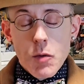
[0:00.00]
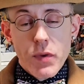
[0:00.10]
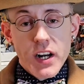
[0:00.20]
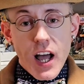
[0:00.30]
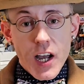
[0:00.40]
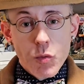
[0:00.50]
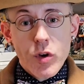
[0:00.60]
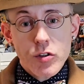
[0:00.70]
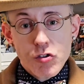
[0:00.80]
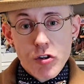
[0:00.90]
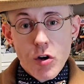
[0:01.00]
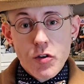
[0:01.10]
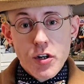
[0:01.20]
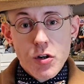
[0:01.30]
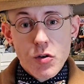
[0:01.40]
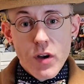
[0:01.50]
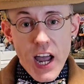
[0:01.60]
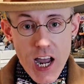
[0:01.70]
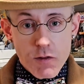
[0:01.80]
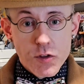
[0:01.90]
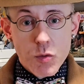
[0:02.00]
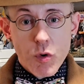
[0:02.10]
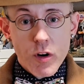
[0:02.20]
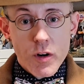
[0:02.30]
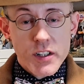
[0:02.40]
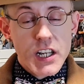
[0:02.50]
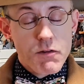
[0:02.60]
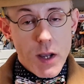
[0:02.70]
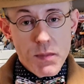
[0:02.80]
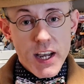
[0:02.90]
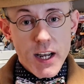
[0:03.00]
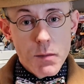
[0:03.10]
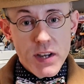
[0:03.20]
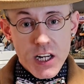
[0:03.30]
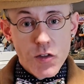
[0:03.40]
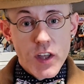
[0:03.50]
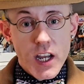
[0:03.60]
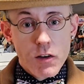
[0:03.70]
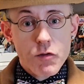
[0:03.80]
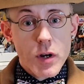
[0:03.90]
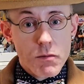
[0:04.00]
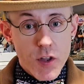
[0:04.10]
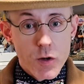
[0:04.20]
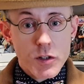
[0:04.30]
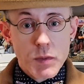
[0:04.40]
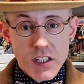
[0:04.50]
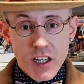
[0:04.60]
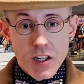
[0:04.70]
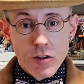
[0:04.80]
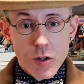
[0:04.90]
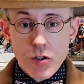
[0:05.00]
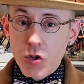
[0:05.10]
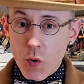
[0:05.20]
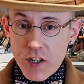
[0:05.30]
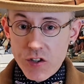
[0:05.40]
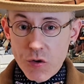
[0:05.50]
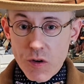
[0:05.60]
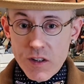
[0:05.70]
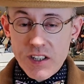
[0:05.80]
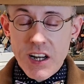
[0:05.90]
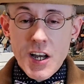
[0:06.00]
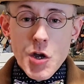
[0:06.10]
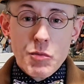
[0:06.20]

but I will show you afterwards if I pick up anything from those particular toy stores.